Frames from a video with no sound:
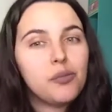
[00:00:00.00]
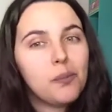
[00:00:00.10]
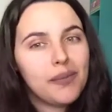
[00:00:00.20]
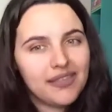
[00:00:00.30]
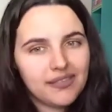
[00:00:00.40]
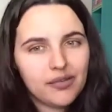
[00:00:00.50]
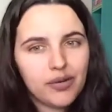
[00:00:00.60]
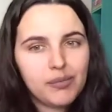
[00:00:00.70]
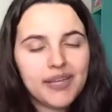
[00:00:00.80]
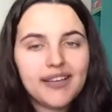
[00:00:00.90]

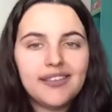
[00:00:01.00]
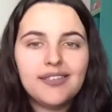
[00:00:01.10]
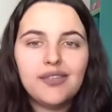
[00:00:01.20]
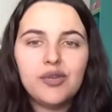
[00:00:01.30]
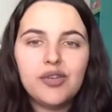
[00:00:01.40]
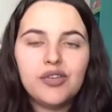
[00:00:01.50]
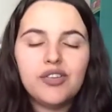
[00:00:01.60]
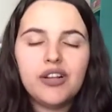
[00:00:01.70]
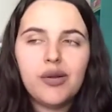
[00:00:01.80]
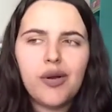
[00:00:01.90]
mystery because you
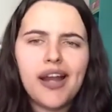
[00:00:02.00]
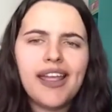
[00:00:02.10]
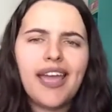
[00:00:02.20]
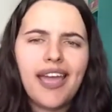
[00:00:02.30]
usually already